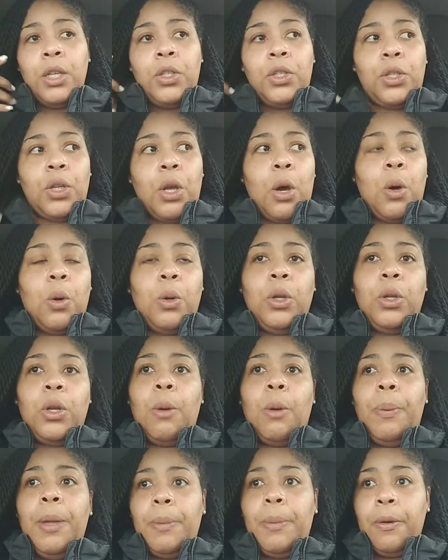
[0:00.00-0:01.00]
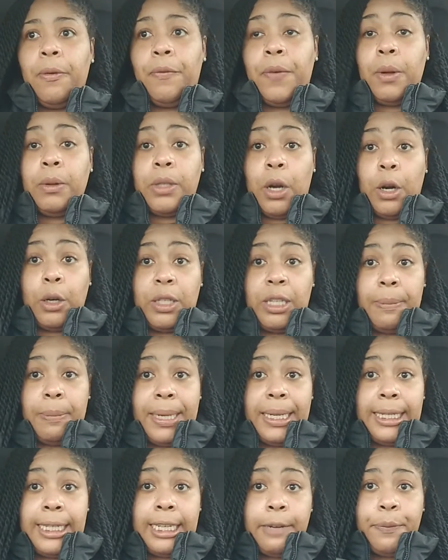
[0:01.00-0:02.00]
So people felt her to
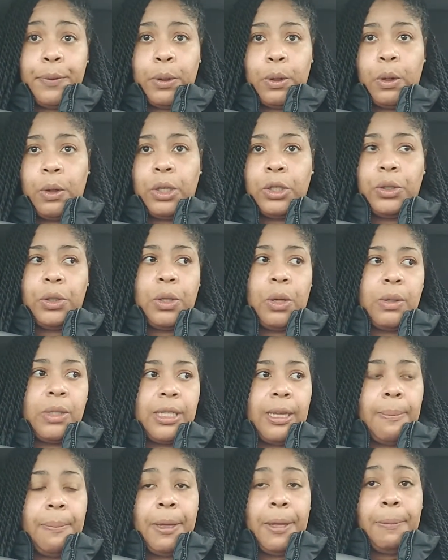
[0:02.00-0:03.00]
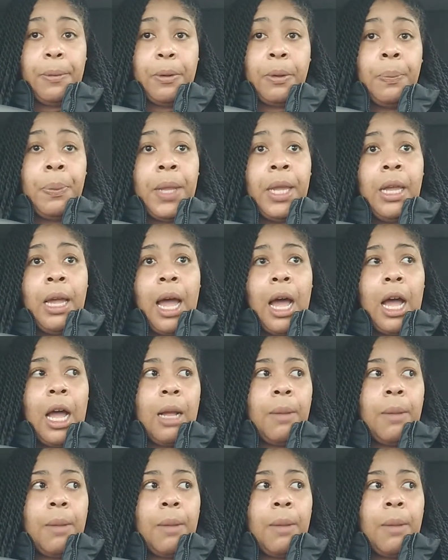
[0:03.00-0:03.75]
be difficult because some people